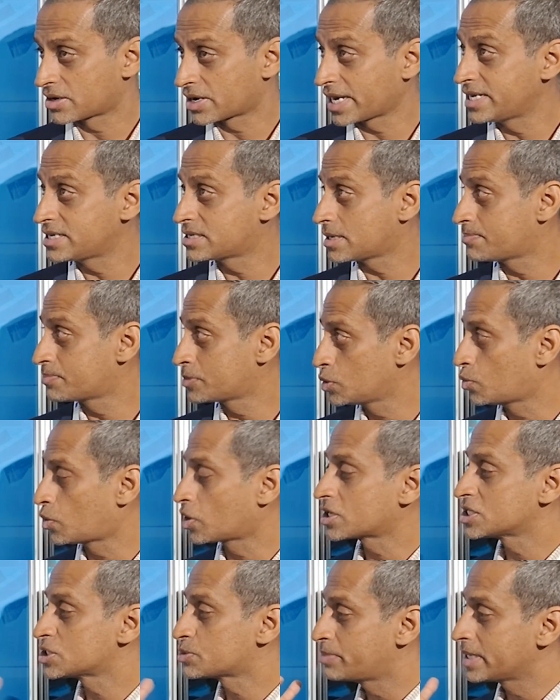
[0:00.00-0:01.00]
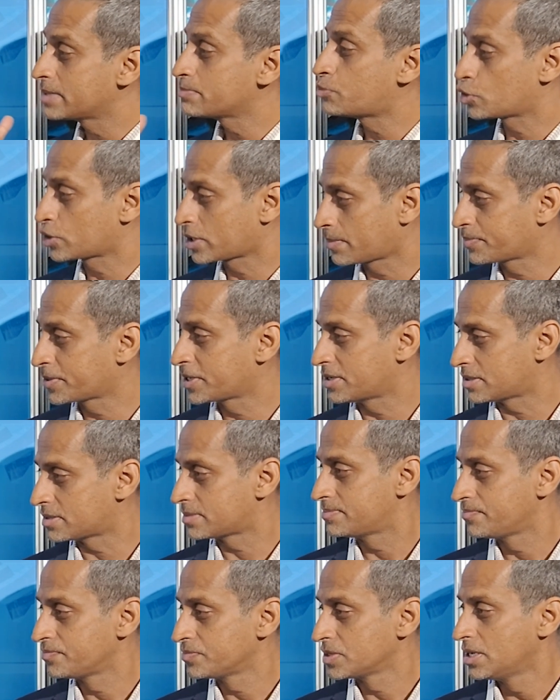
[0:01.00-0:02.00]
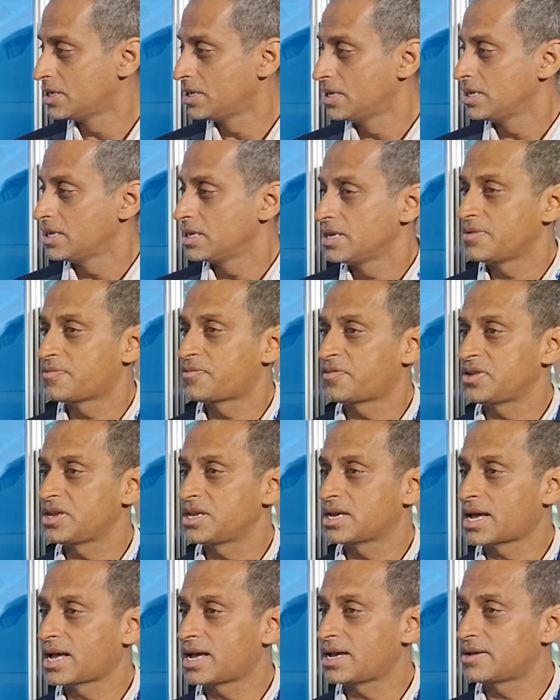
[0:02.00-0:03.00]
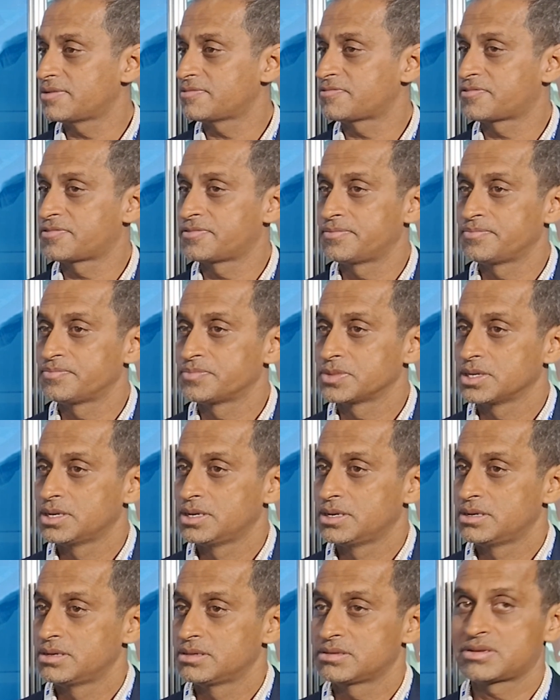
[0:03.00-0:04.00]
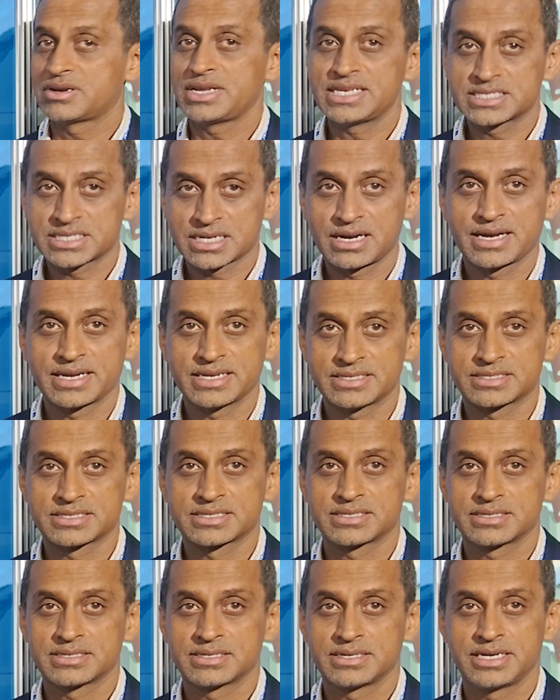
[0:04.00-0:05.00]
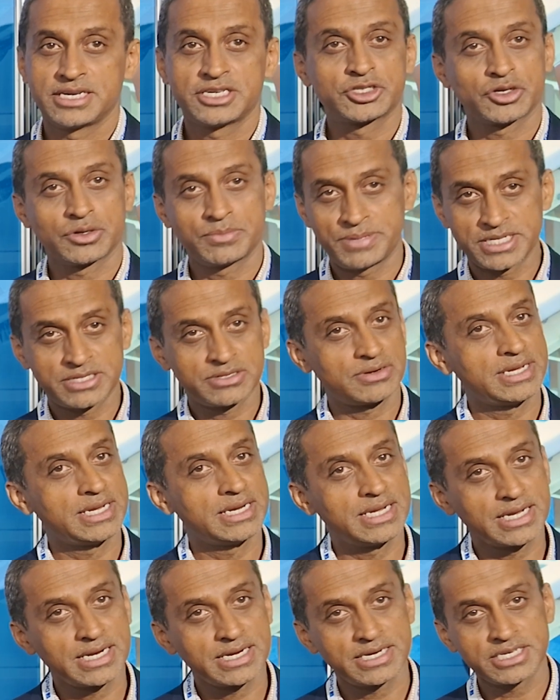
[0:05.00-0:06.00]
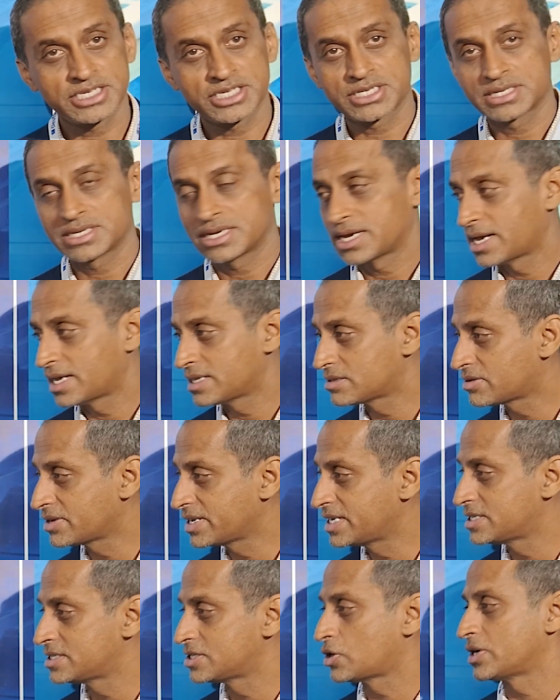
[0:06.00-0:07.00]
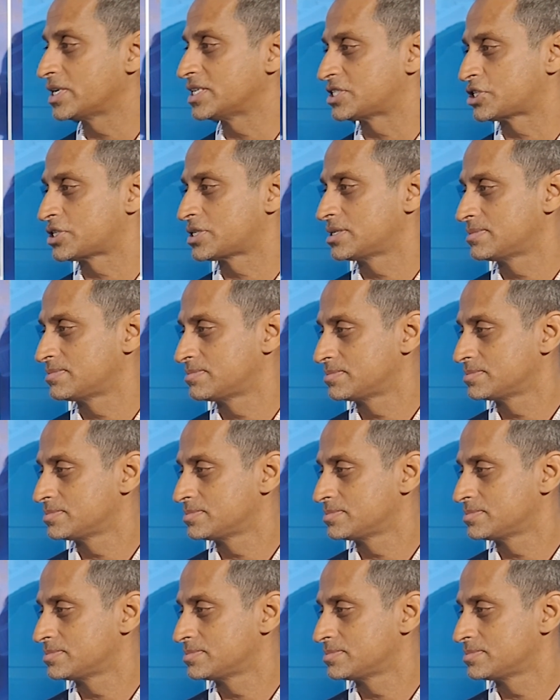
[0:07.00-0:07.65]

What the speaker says: Right up to what is being put up here. If we have 3 slides, it should be 3 in English and 3 in Deutsch